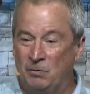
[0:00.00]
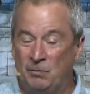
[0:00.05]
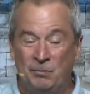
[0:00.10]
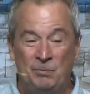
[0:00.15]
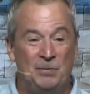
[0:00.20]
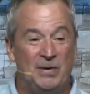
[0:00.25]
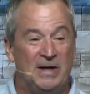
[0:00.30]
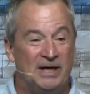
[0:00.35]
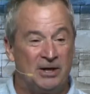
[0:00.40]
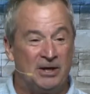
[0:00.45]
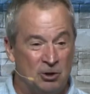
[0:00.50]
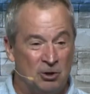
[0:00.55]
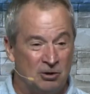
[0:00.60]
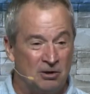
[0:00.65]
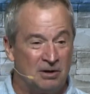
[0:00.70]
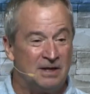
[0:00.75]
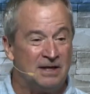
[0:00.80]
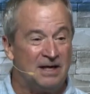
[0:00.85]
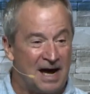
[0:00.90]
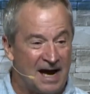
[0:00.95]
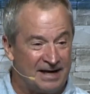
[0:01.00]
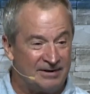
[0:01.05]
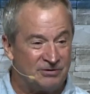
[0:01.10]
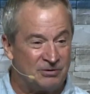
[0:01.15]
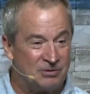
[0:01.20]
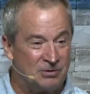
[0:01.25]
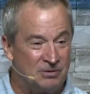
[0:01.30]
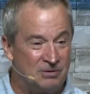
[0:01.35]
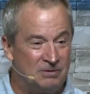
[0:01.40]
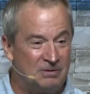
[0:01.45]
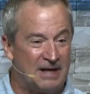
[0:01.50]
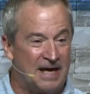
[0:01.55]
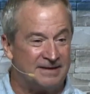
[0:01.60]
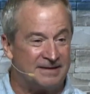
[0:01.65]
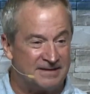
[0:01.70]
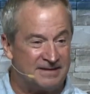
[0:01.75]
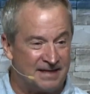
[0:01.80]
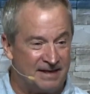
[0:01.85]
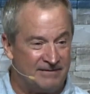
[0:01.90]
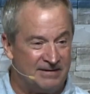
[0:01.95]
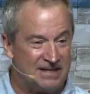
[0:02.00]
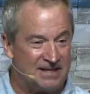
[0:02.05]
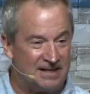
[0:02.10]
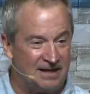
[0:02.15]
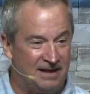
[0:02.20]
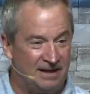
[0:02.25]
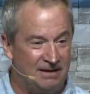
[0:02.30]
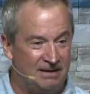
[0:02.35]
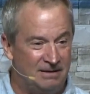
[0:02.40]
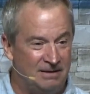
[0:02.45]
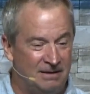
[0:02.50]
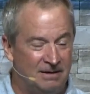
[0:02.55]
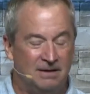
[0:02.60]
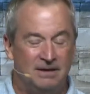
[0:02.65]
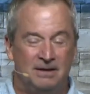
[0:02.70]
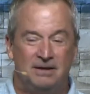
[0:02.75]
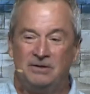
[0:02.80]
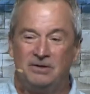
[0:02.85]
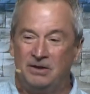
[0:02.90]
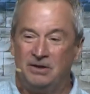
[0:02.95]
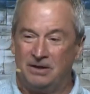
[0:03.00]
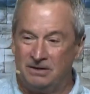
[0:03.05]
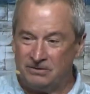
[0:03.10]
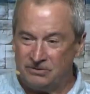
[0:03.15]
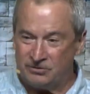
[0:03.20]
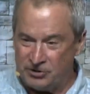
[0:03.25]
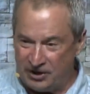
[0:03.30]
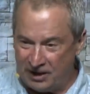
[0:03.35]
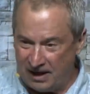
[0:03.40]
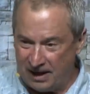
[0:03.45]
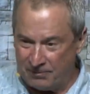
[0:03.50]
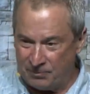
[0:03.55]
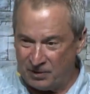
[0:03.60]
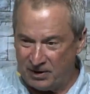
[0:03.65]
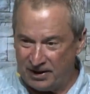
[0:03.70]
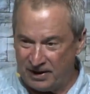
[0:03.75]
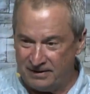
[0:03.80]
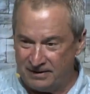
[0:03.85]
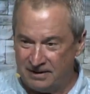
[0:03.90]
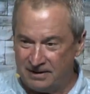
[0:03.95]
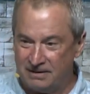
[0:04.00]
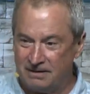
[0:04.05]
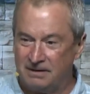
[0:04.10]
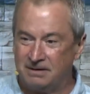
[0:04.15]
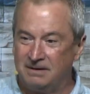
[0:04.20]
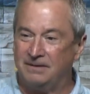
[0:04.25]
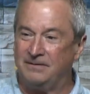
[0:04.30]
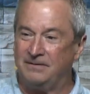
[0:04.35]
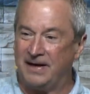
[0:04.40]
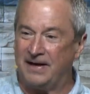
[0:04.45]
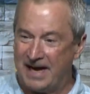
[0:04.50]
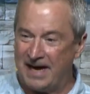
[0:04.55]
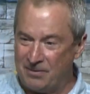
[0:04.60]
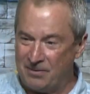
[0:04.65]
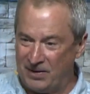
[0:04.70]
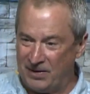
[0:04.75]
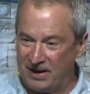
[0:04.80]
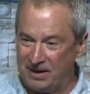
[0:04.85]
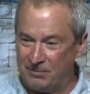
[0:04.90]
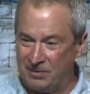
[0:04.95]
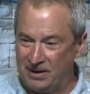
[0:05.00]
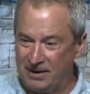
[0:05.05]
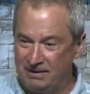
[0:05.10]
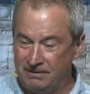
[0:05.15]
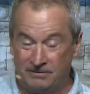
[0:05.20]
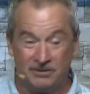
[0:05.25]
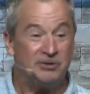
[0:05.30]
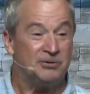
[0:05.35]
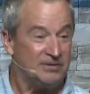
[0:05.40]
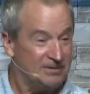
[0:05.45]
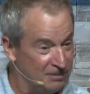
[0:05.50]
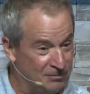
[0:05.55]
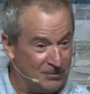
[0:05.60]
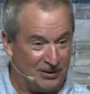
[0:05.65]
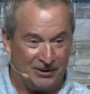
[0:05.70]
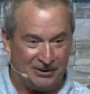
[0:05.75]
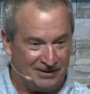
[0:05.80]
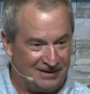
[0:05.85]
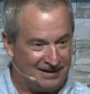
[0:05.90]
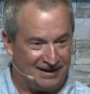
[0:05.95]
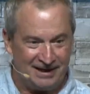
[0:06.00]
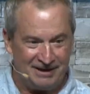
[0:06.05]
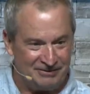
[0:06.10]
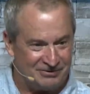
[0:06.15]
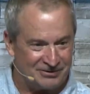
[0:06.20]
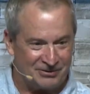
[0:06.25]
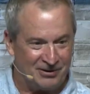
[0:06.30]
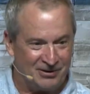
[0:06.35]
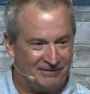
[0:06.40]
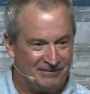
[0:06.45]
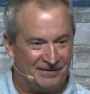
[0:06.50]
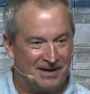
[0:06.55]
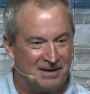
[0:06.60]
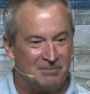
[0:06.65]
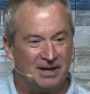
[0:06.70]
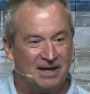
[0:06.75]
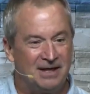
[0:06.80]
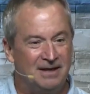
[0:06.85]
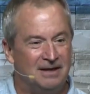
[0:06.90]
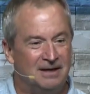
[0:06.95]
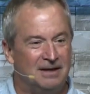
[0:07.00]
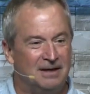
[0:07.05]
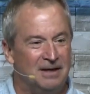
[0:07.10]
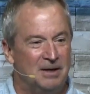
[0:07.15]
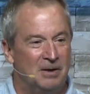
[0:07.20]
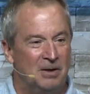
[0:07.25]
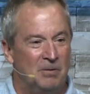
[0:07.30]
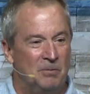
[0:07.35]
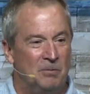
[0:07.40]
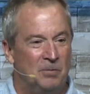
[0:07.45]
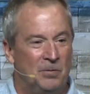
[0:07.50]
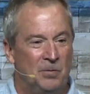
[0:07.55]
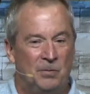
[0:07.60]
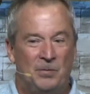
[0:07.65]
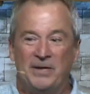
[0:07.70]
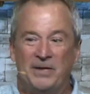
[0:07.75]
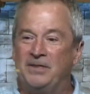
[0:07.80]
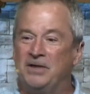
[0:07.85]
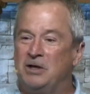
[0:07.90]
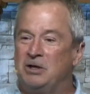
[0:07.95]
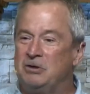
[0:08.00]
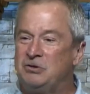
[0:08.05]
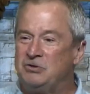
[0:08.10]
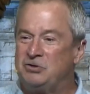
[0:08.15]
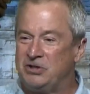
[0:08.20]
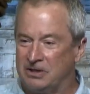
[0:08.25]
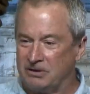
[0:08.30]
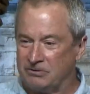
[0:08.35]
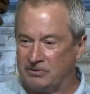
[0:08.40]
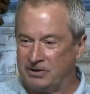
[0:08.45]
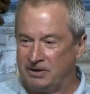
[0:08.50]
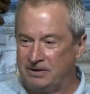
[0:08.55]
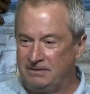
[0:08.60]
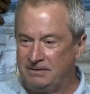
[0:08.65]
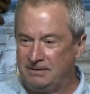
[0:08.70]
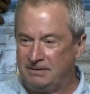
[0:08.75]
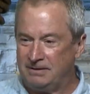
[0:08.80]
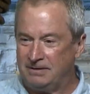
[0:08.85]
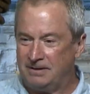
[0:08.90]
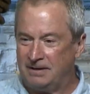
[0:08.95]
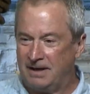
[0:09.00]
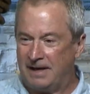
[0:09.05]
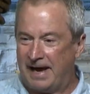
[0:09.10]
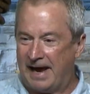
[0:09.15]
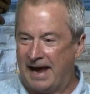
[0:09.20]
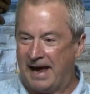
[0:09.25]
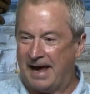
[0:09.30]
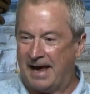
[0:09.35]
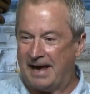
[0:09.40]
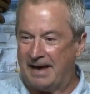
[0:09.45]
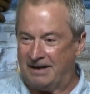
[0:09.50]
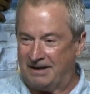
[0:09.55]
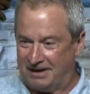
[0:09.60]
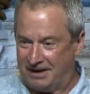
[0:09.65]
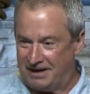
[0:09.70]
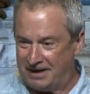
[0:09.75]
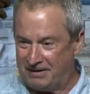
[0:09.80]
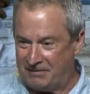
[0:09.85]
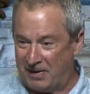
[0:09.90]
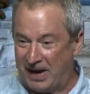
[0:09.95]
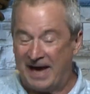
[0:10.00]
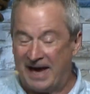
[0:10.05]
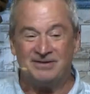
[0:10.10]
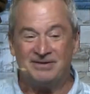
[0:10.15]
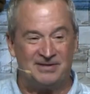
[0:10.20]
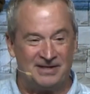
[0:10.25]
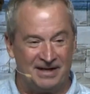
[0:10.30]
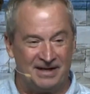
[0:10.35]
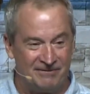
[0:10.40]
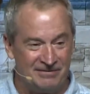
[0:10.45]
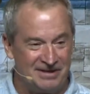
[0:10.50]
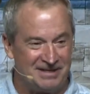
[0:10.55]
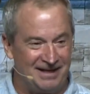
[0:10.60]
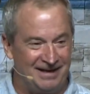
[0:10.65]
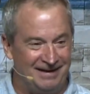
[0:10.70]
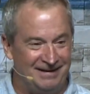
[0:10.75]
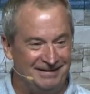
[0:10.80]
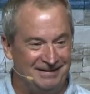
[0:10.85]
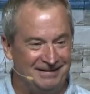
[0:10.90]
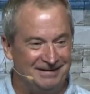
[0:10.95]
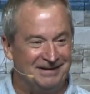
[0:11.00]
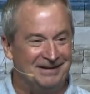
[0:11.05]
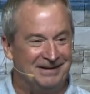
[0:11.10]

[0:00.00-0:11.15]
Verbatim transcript: met a girl in high school at 17. She got pregnant. They had a baby. They're still married today. It's a great family. But their children um, at 17